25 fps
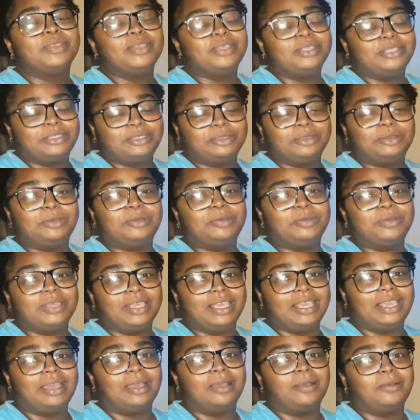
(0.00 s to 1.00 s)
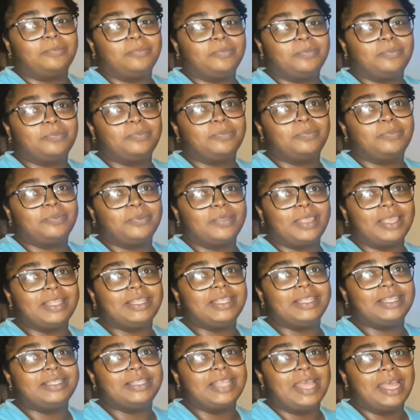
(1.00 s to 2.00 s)
So yeah, I
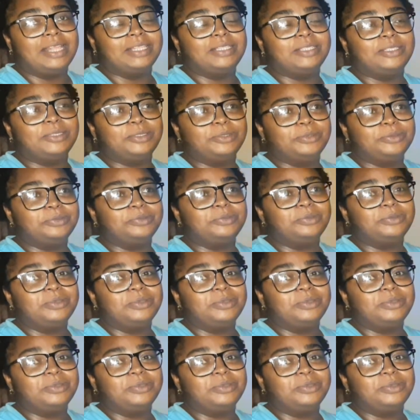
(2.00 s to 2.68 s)
did that too.